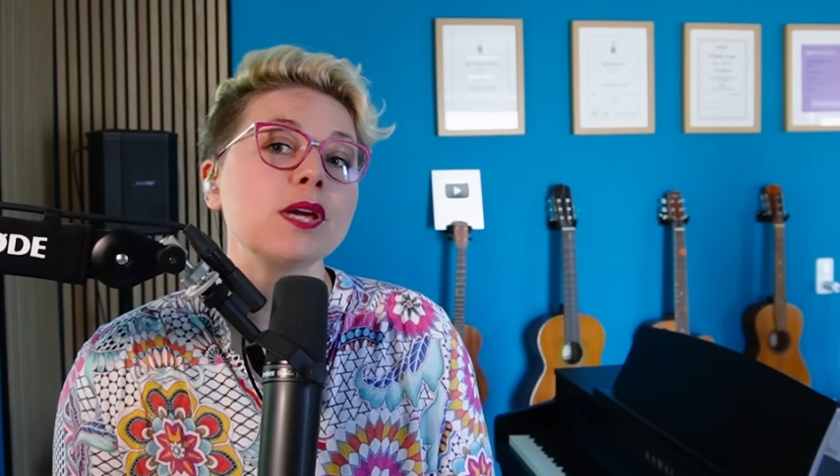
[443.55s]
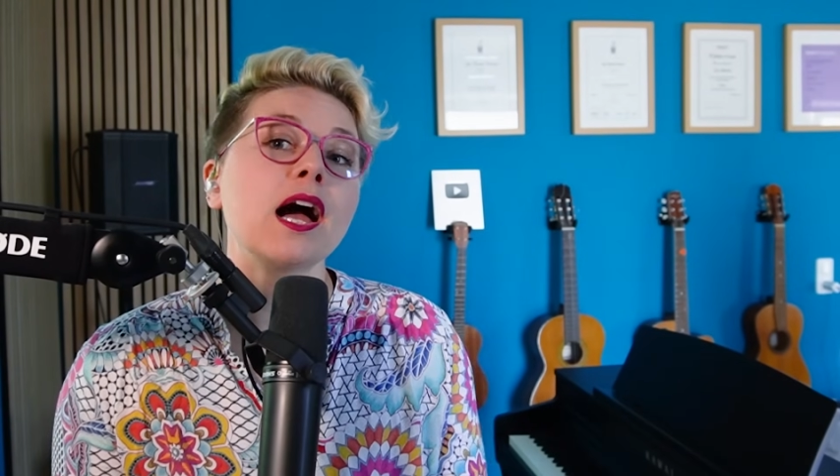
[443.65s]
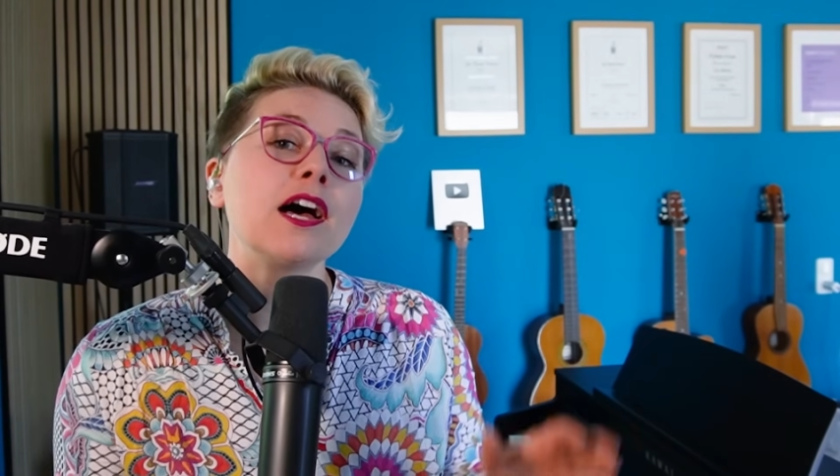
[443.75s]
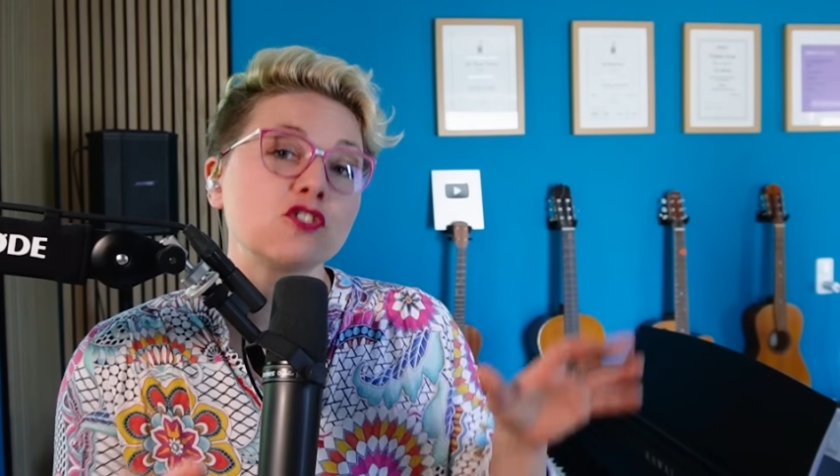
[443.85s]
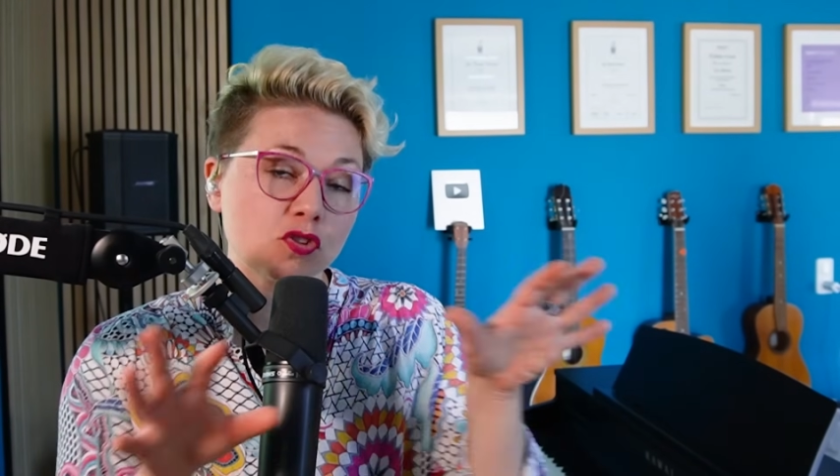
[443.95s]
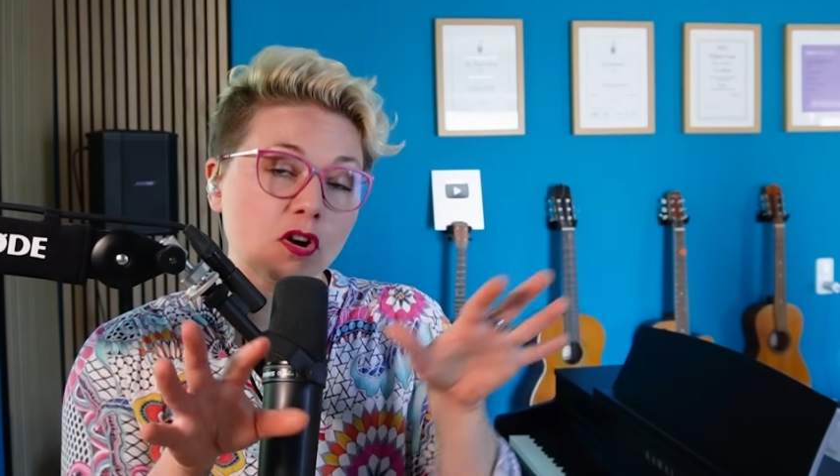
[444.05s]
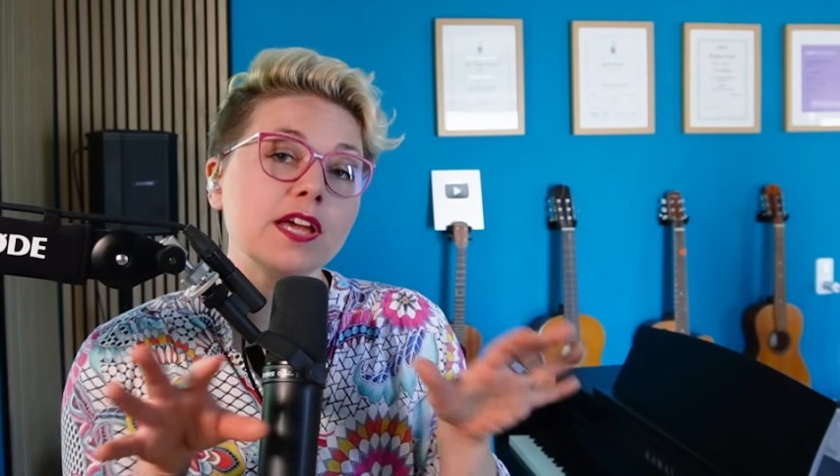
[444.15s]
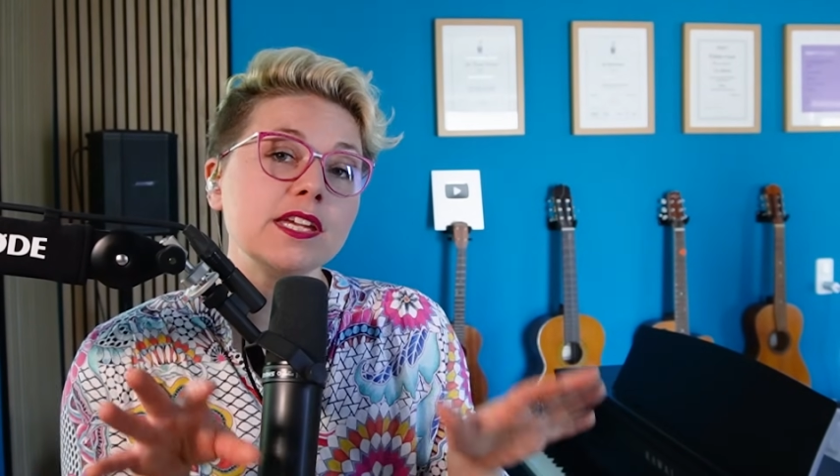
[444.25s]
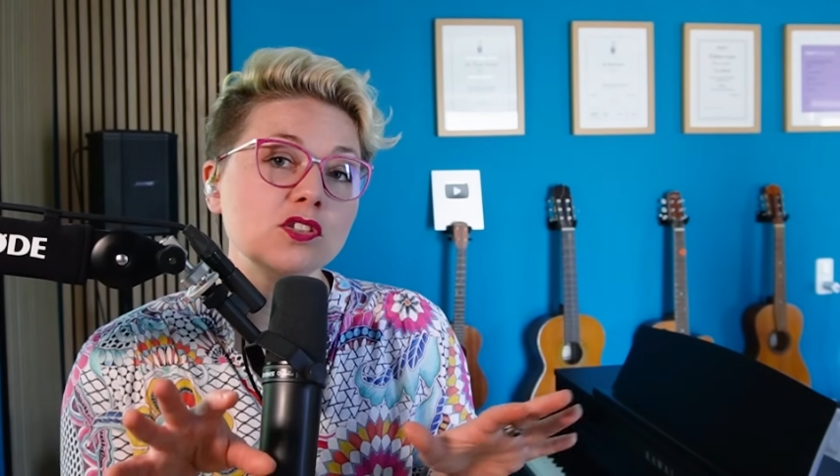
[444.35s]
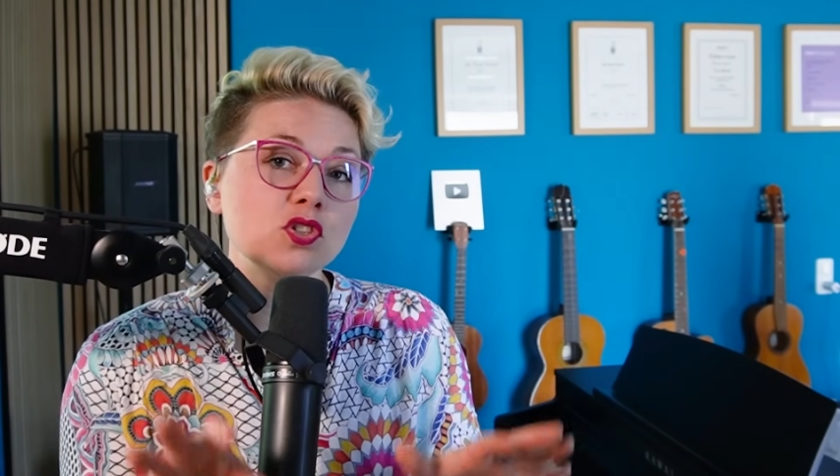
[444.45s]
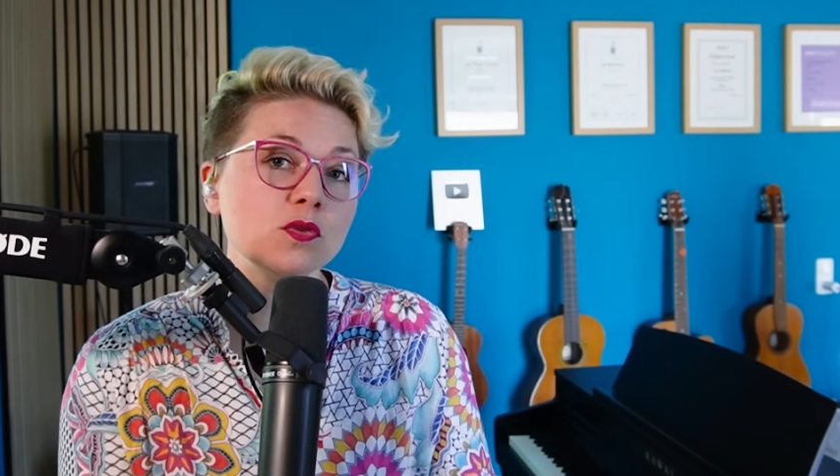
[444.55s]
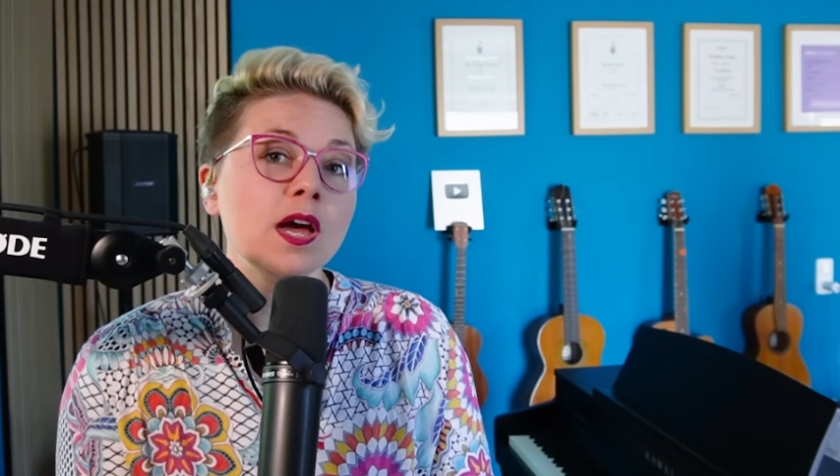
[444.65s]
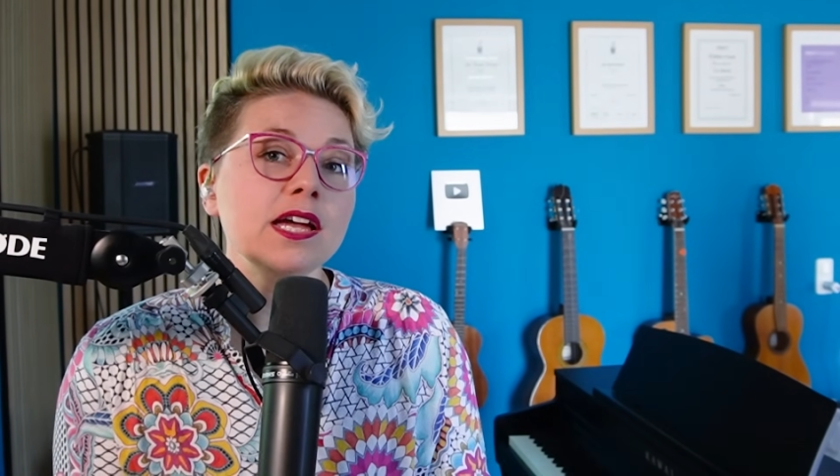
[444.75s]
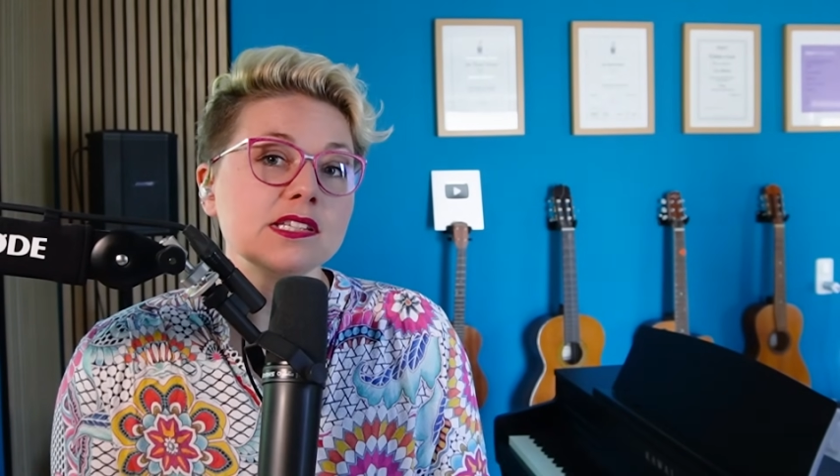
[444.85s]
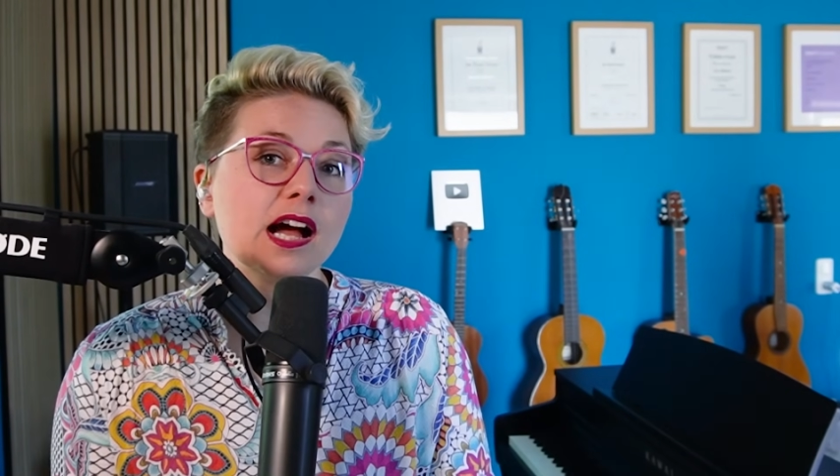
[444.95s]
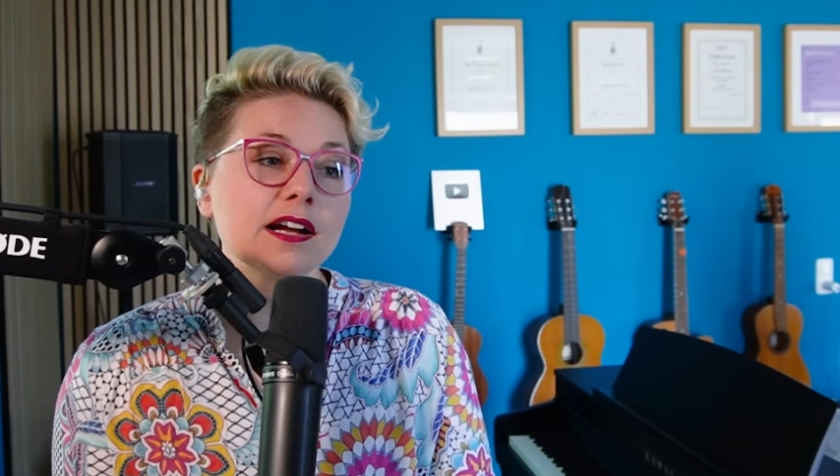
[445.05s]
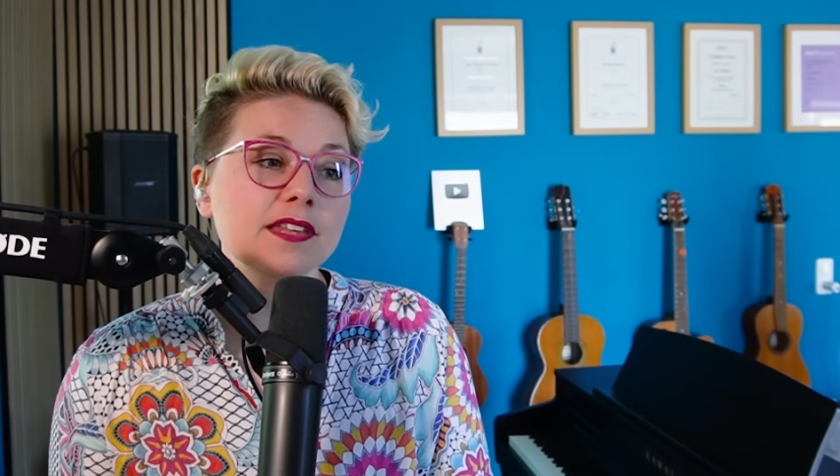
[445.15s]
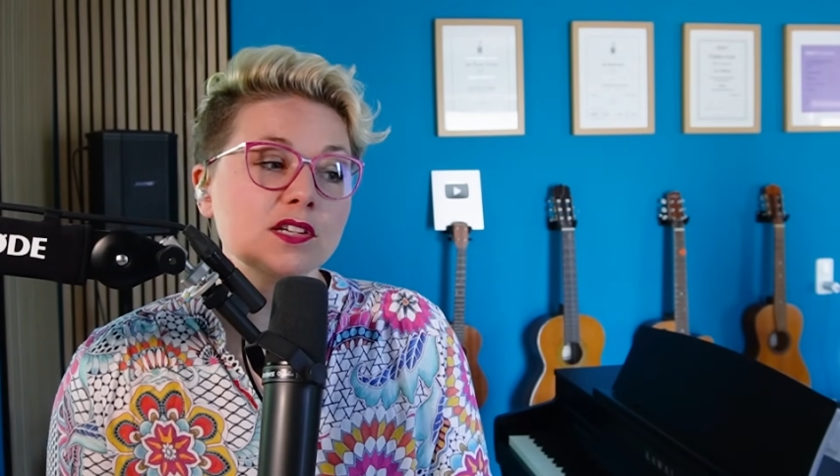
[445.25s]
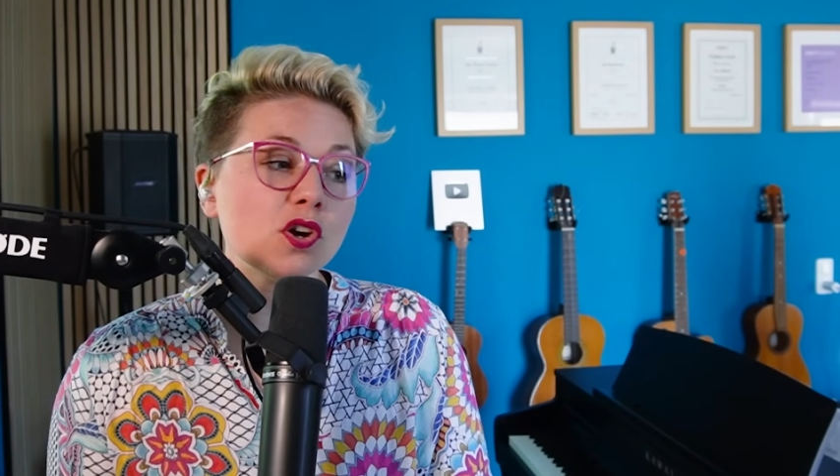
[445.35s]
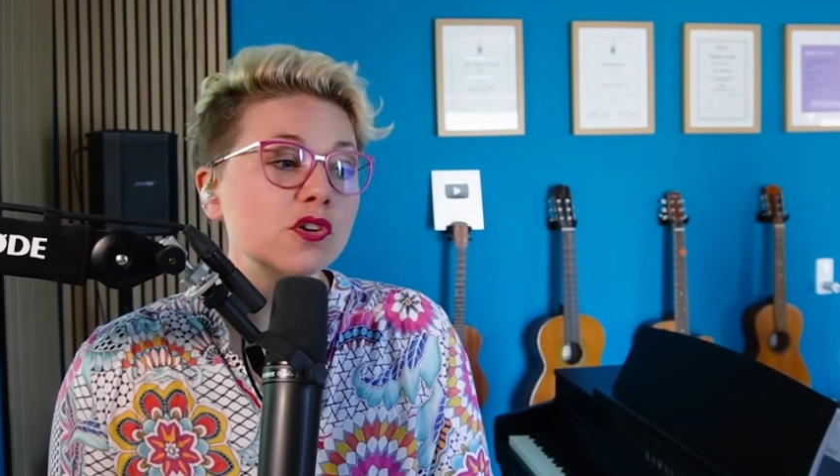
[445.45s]
are trying to darken
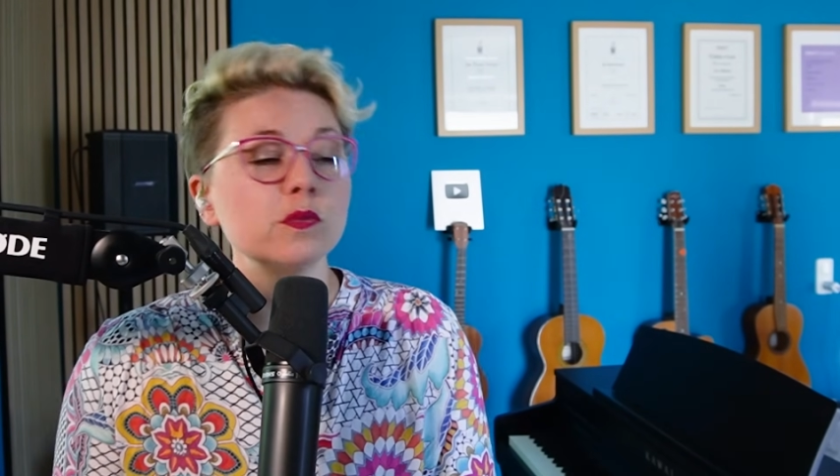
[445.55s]
that tone,